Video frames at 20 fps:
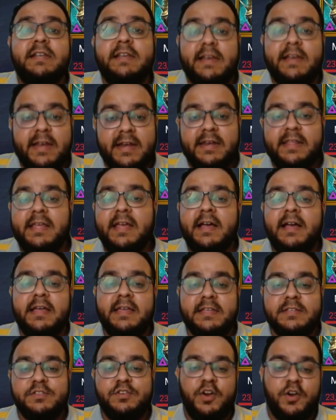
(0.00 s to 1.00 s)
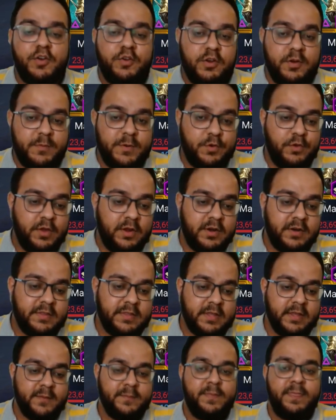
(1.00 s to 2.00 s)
Lydia is not going to be doing her thing.